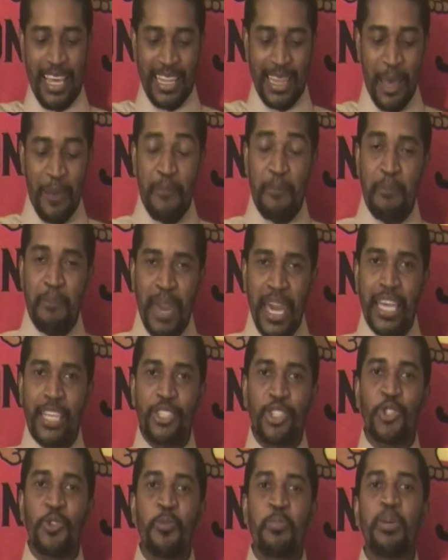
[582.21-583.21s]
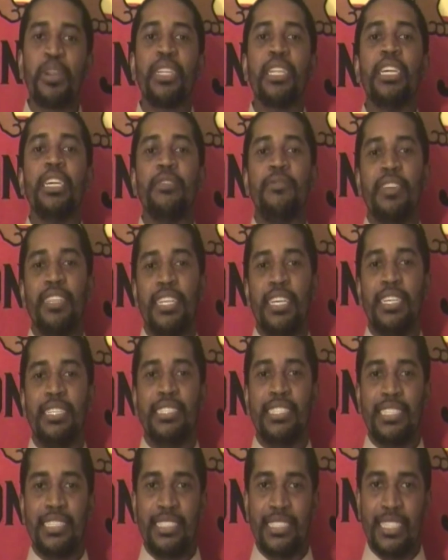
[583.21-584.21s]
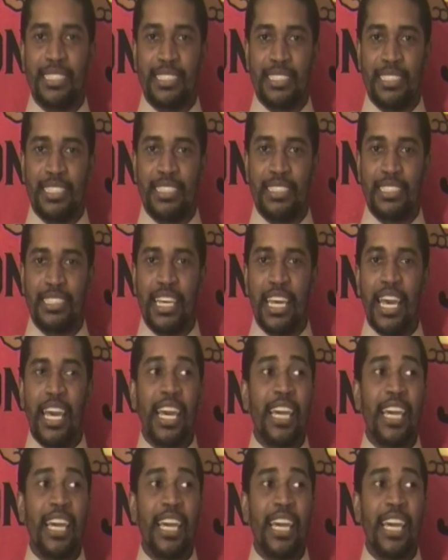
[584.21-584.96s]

That makes you believe in his existence